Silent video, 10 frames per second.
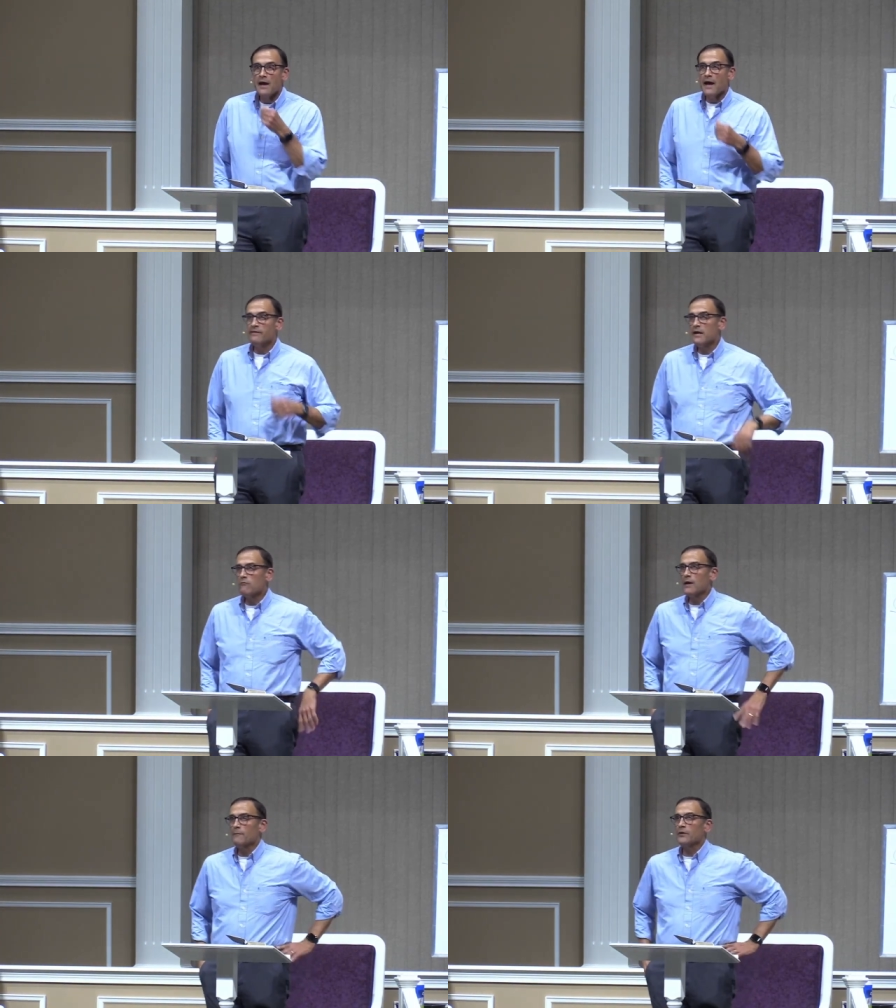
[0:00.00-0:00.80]
I
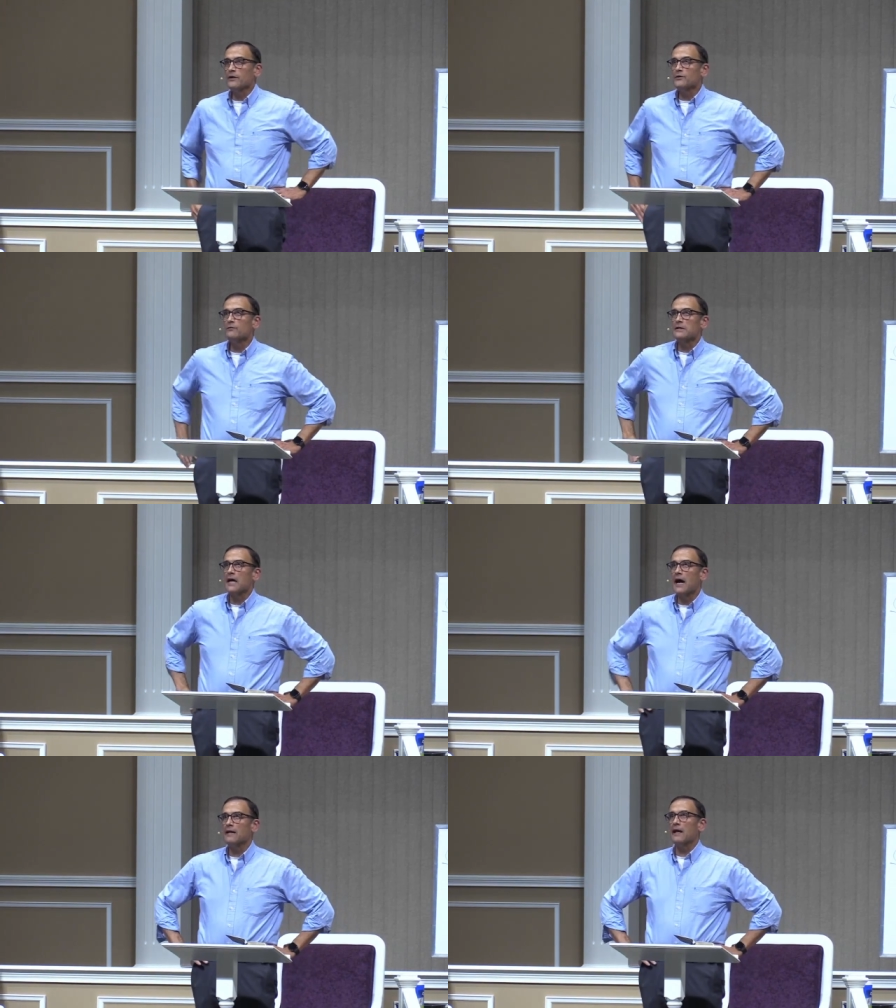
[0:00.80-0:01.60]
think what I'm going to do is
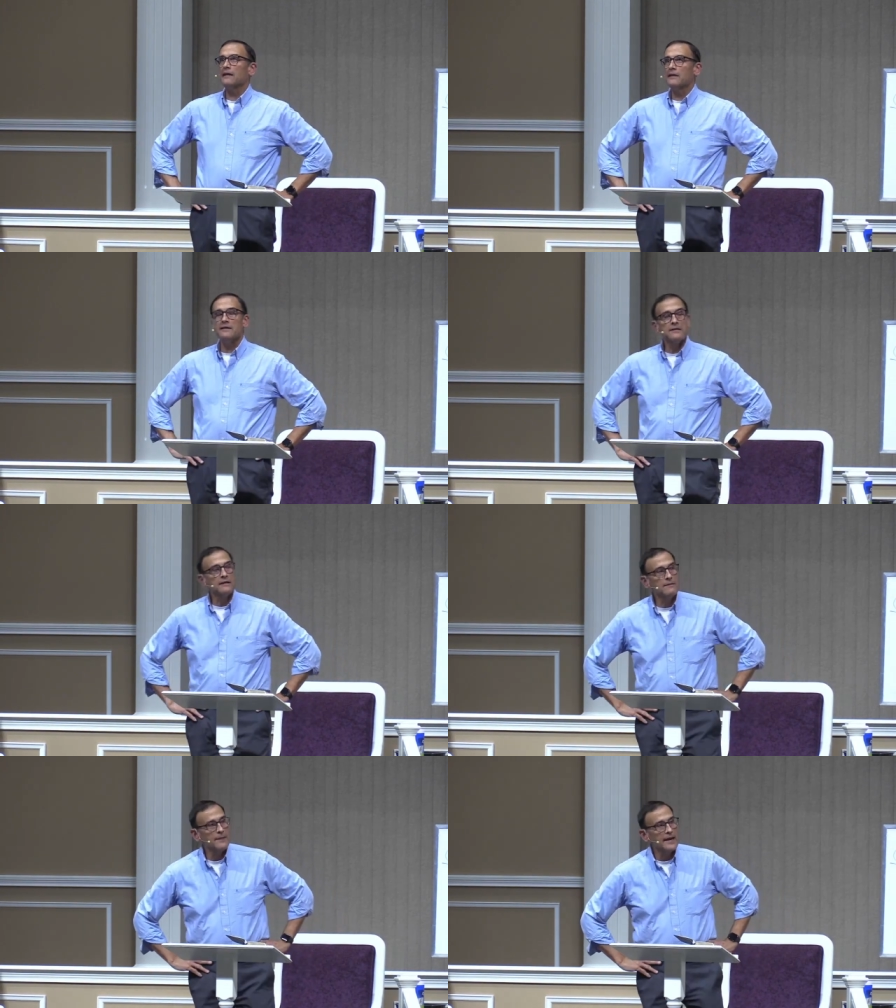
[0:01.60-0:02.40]
highlight these
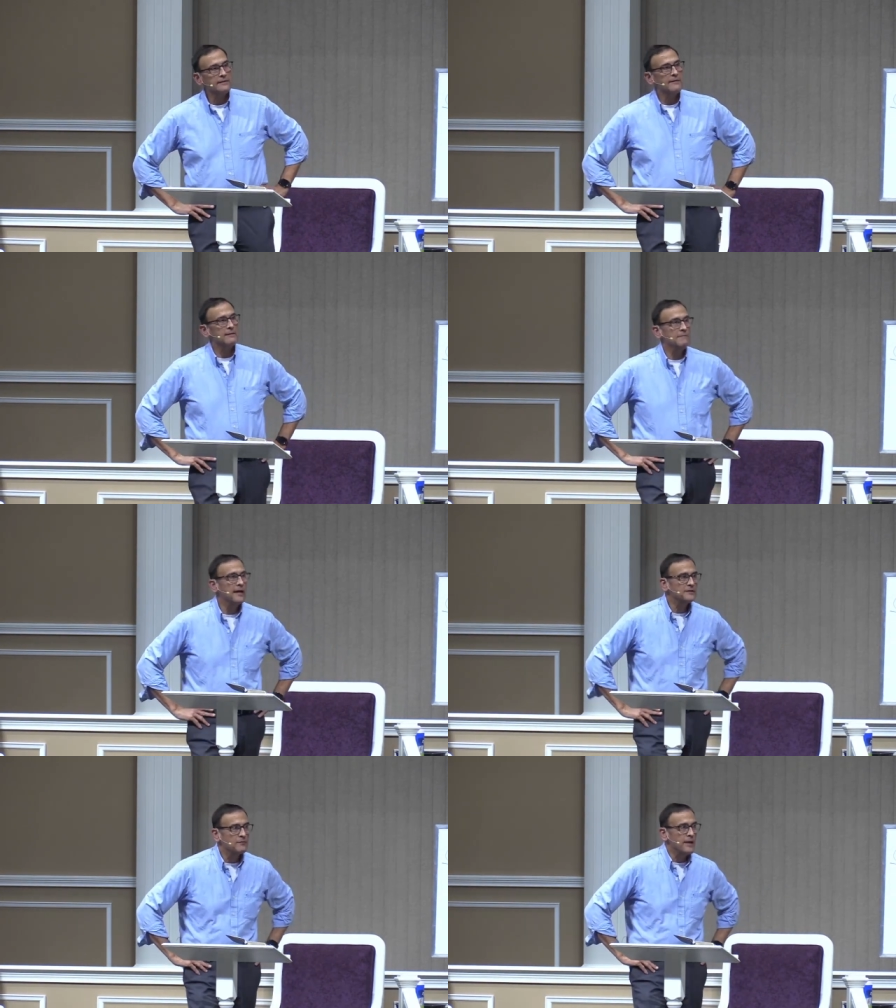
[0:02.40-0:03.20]
and come back to them
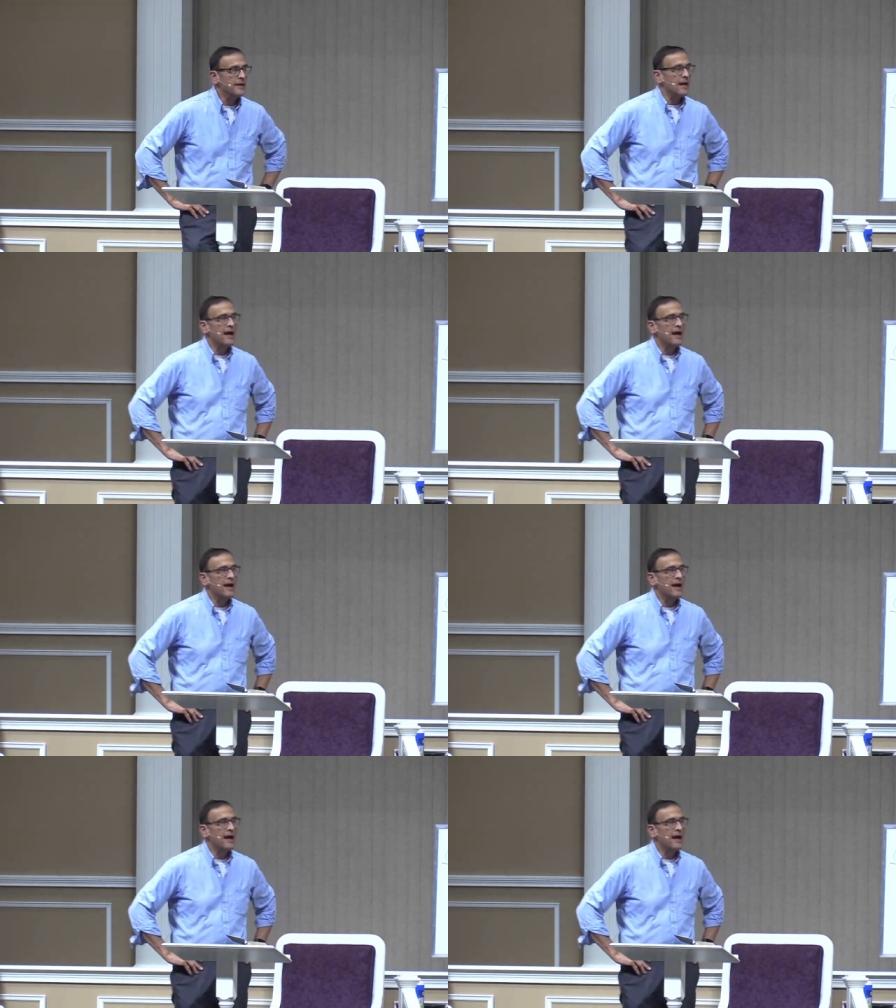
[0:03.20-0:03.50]
next week.